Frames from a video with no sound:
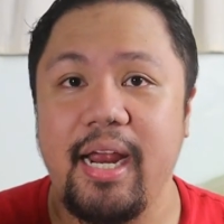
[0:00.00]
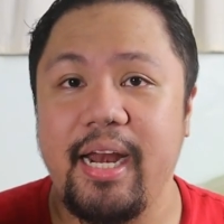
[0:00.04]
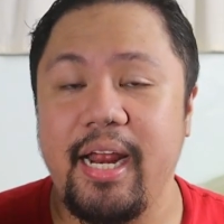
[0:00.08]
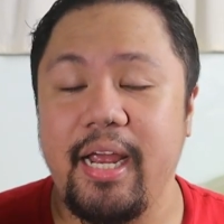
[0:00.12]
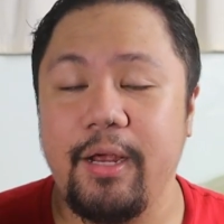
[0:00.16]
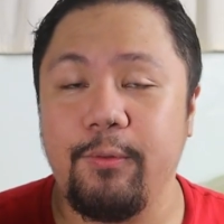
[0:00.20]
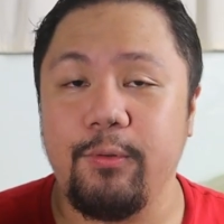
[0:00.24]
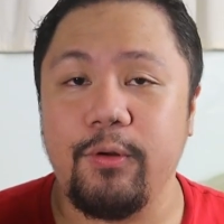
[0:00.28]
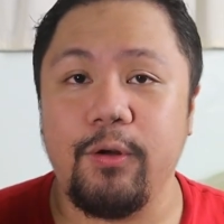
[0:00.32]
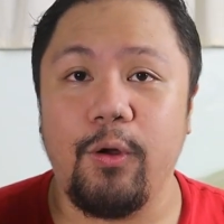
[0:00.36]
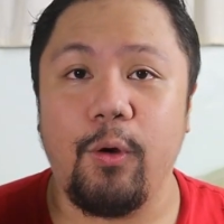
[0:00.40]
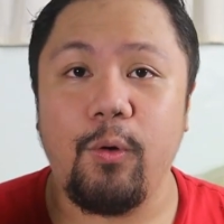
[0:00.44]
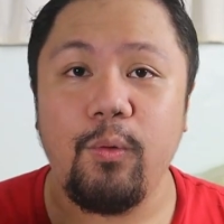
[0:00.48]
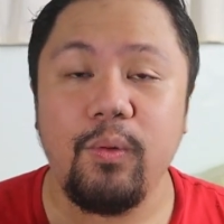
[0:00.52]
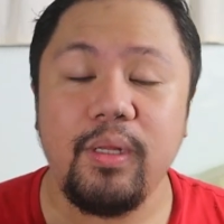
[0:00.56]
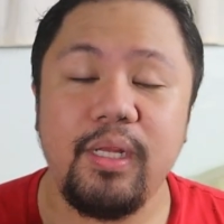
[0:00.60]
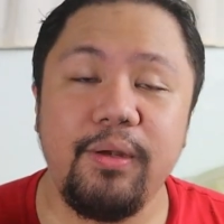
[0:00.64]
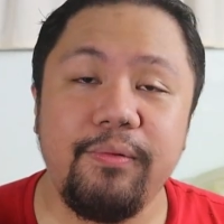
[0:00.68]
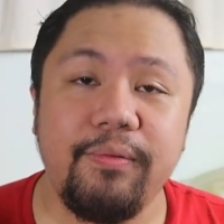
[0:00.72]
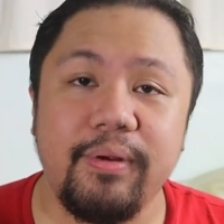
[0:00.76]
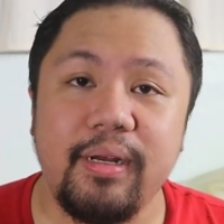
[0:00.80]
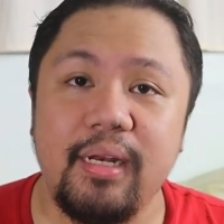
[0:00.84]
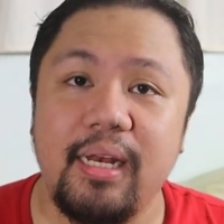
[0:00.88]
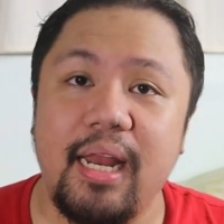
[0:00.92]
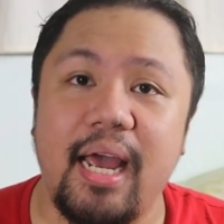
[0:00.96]
and I would
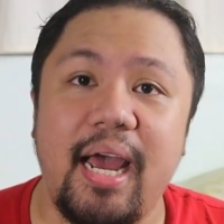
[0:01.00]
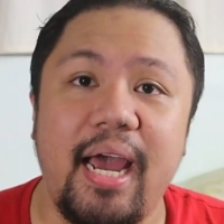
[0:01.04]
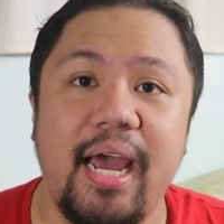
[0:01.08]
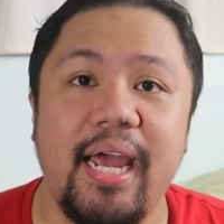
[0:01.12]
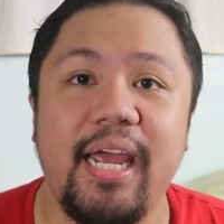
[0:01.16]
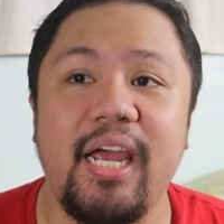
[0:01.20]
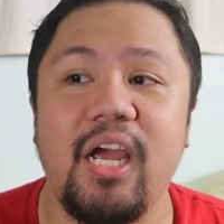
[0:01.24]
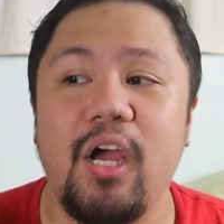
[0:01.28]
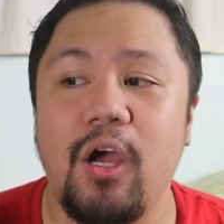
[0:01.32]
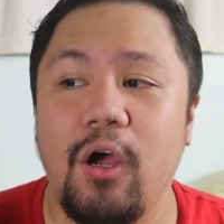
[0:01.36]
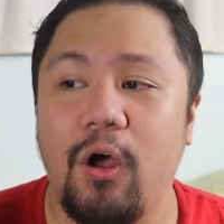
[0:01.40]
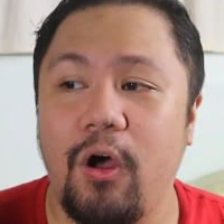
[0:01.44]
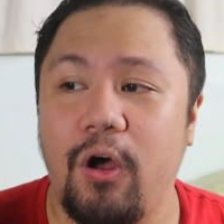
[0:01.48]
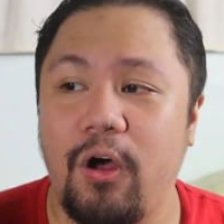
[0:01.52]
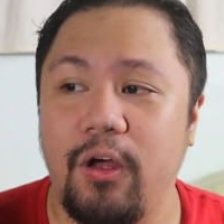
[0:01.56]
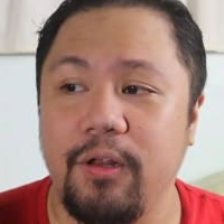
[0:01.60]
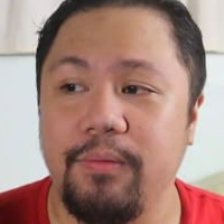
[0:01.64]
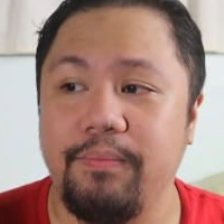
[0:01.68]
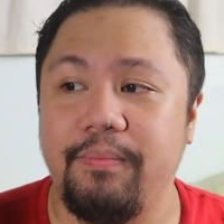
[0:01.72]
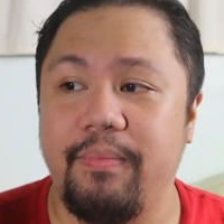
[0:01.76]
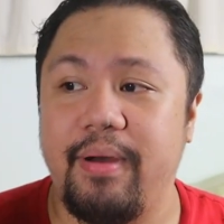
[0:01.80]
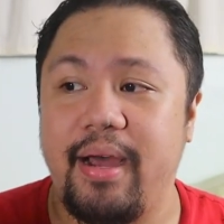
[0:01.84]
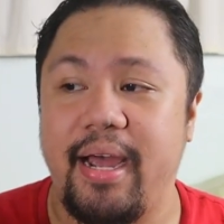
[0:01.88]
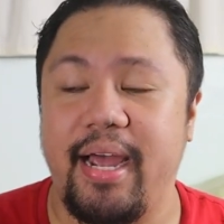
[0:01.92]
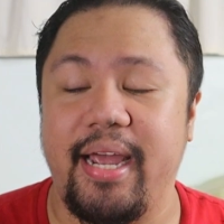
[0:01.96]
only rely
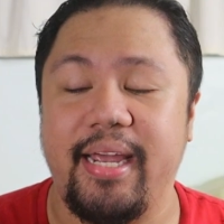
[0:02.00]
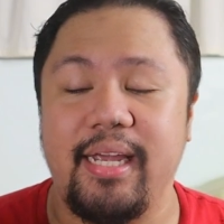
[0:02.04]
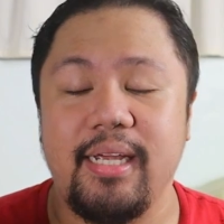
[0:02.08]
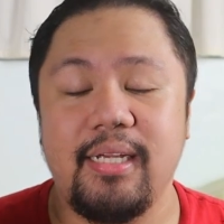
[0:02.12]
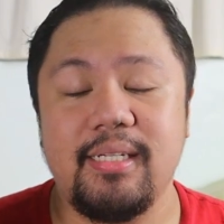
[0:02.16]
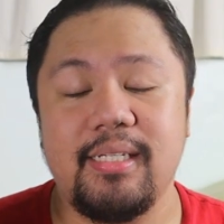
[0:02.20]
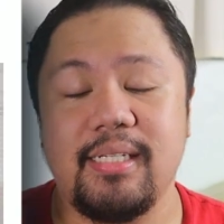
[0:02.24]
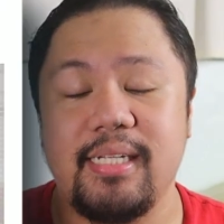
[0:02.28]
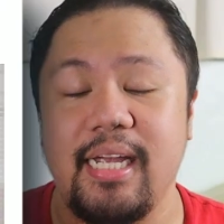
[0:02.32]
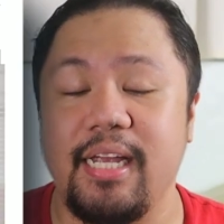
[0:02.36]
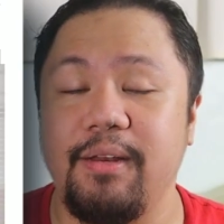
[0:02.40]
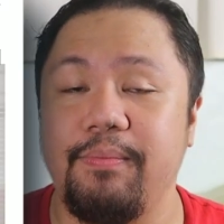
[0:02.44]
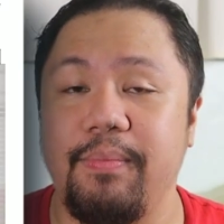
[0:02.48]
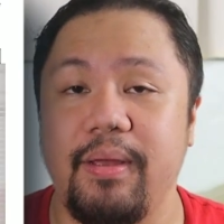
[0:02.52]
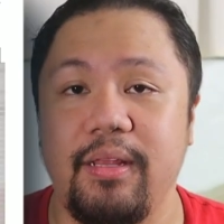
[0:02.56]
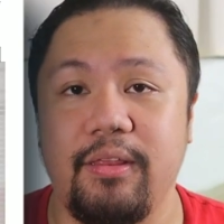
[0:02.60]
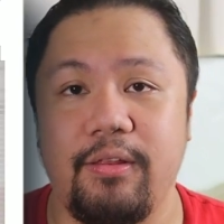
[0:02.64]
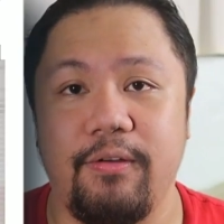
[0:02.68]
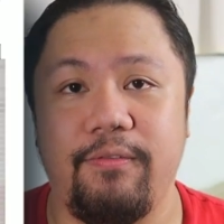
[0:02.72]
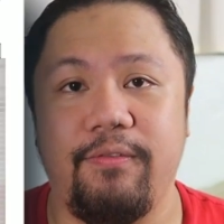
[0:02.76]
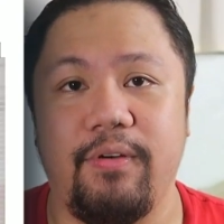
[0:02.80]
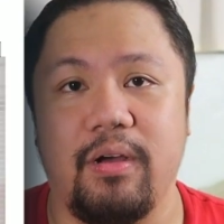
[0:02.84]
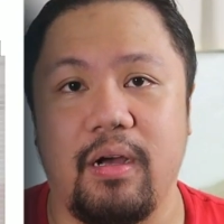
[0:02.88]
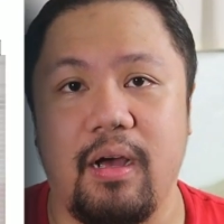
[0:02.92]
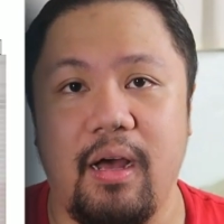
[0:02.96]
on my
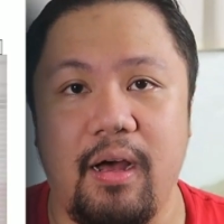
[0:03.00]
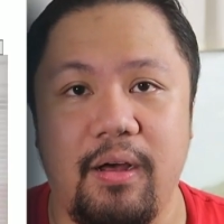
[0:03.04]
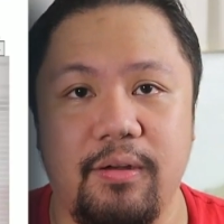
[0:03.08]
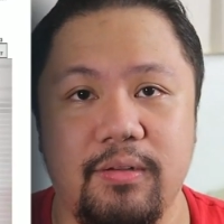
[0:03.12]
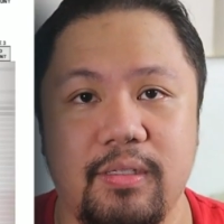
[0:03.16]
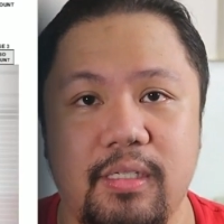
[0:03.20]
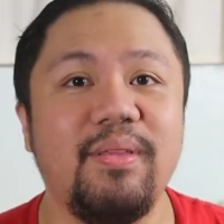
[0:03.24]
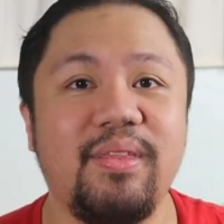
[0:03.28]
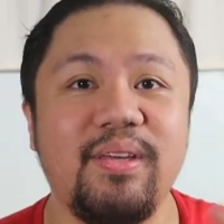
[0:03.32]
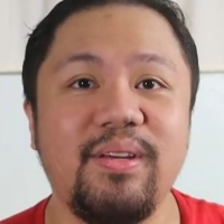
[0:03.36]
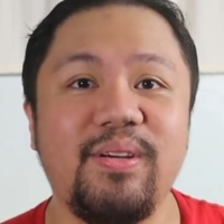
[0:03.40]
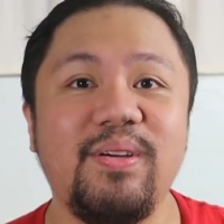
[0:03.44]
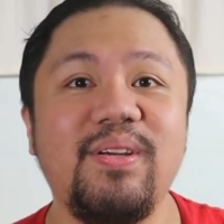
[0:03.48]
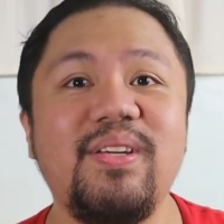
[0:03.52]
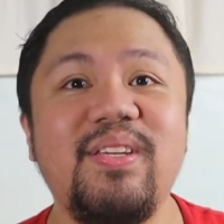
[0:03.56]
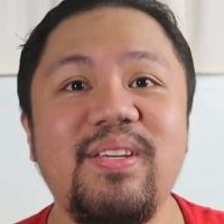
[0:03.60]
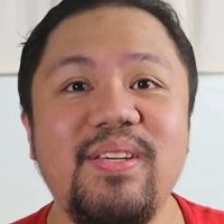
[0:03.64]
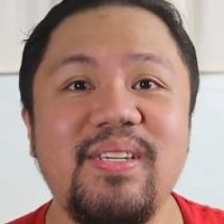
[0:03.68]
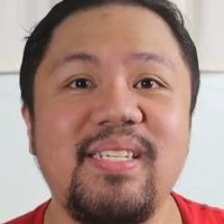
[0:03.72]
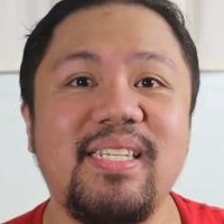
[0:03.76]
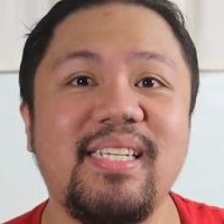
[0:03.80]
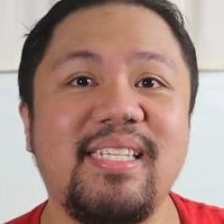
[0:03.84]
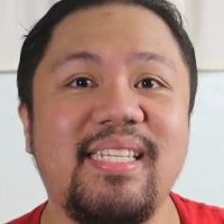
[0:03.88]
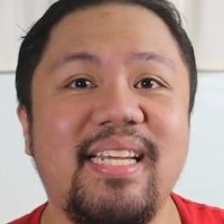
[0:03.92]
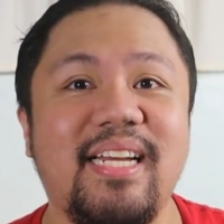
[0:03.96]
statement of account. But the good
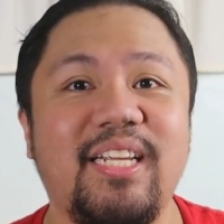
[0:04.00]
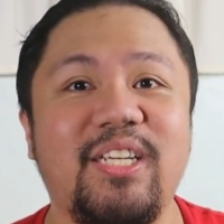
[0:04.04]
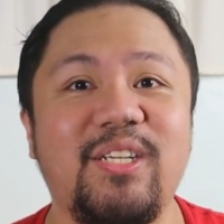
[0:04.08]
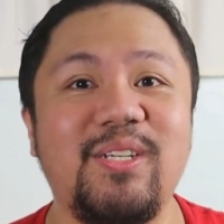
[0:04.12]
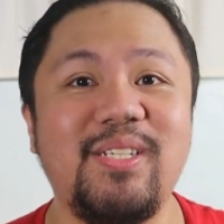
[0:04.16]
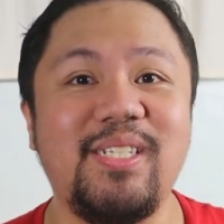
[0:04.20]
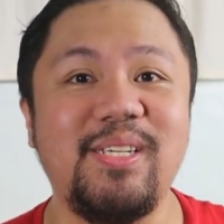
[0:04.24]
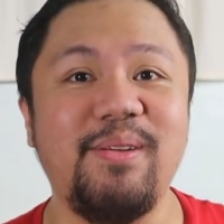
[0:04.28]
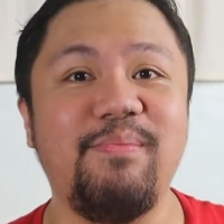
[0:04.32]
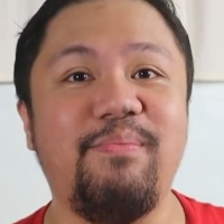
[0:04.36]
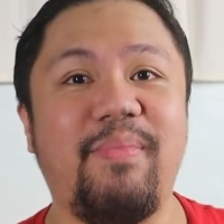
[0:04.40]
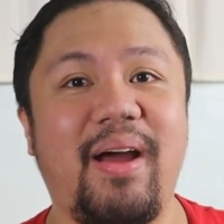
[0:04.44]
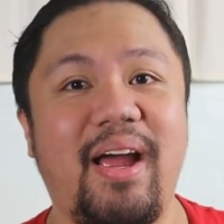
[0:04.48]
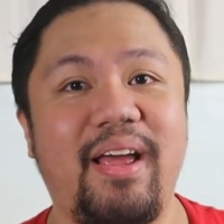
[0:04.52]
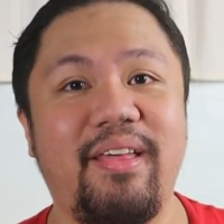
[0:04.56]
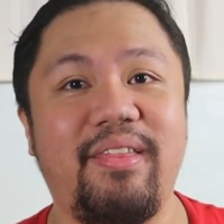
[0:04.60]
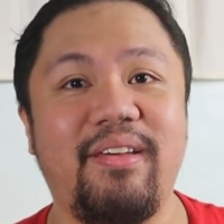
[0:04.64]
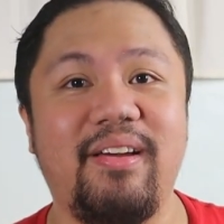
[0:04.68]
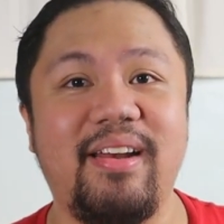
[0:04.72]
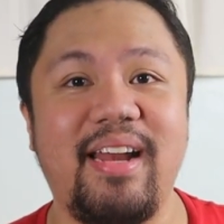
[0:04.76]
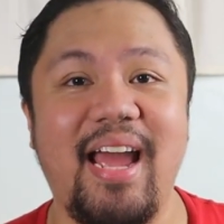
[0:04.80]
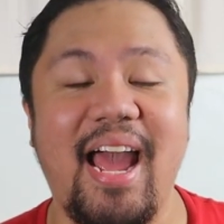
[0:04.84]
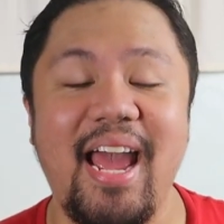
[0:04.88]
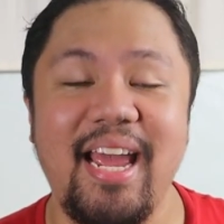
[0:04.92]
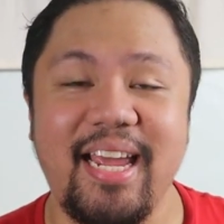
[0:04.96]
news is that using
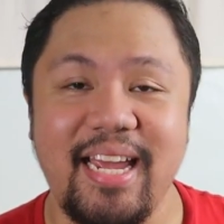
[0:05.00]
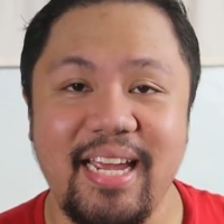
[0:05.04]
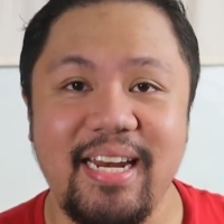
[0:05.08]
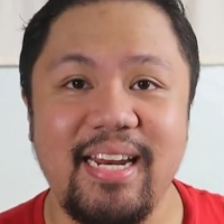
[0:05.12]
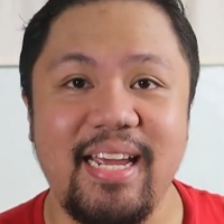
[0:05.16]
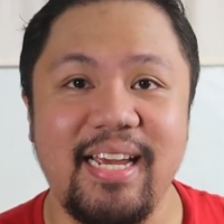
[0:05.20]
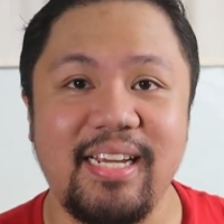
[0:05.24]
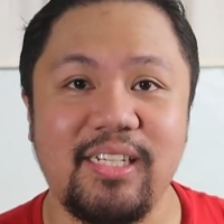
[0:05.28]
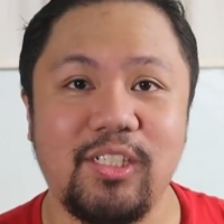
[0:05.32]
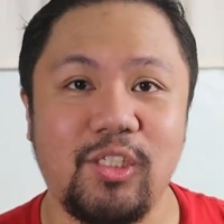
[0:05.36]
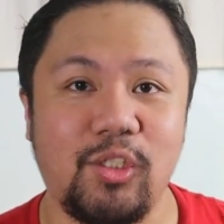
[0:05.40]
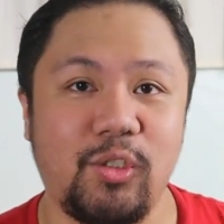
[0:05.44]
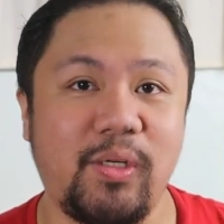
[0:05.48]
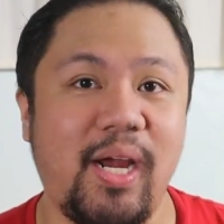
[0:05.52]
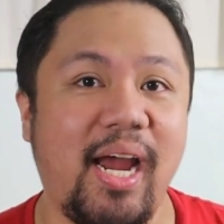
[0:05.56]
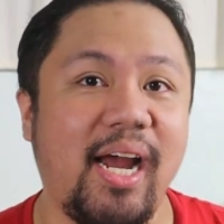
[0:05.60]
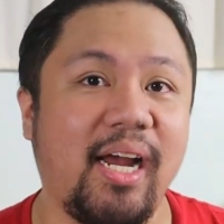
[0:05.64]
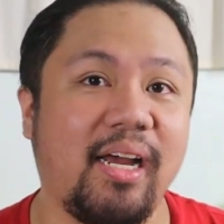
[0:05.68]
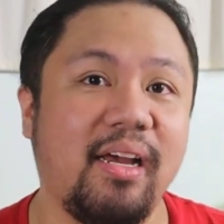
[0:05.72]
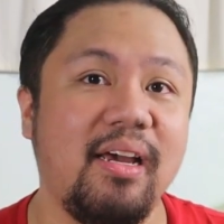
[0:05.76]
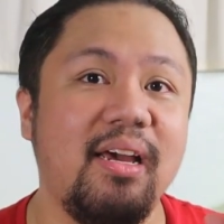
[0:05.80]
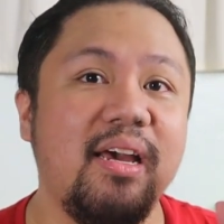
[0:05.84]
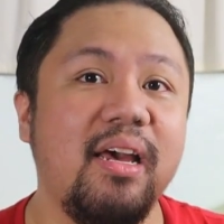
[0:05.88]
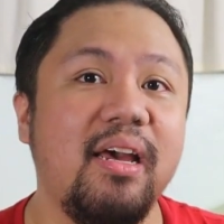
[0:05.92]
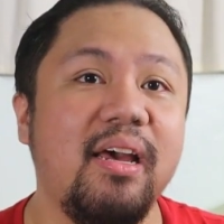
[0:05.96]
Python, I can
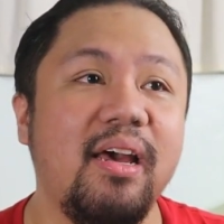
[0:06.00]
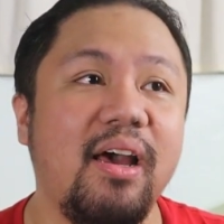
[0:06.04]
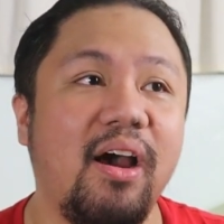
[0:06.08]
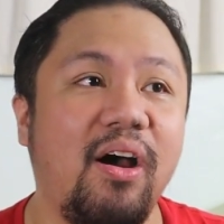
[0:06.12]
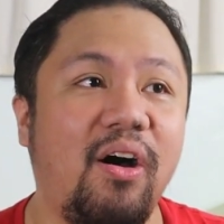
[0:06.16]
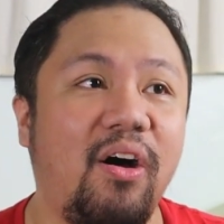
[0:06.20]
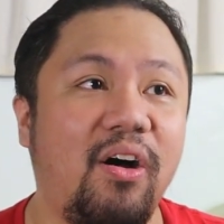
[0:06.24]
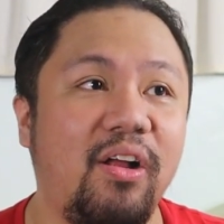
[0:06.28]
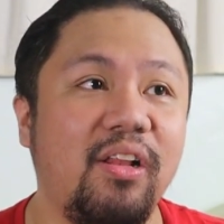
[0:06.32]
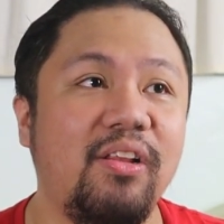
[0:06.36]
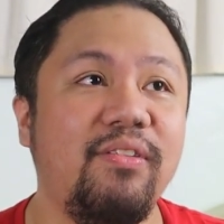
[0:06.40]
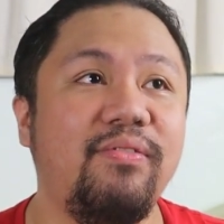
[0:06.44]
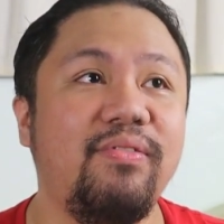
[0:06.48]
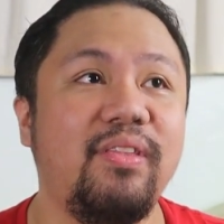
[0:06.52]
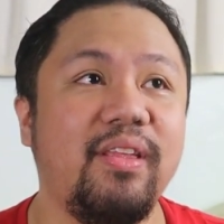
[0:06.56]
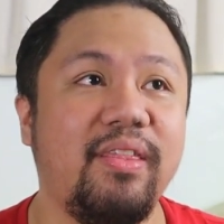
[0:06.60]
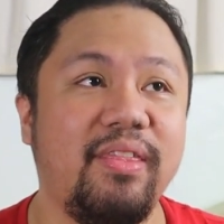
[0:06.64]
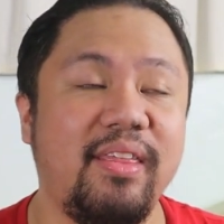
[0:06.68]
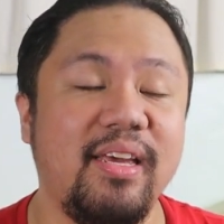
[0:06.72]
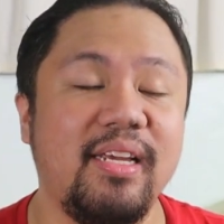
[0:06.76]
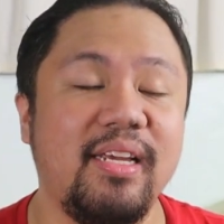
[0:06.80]
extract all of the